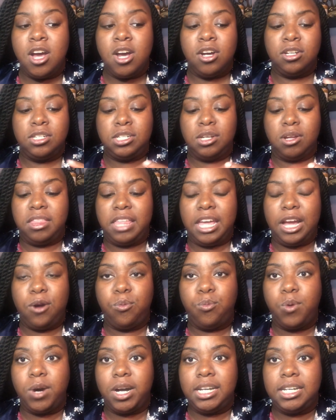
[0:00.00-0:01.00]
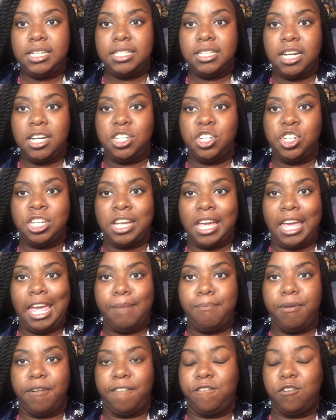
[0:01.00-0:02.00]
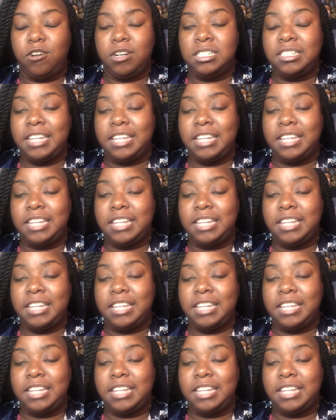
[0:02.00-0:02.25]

So there was a shade before this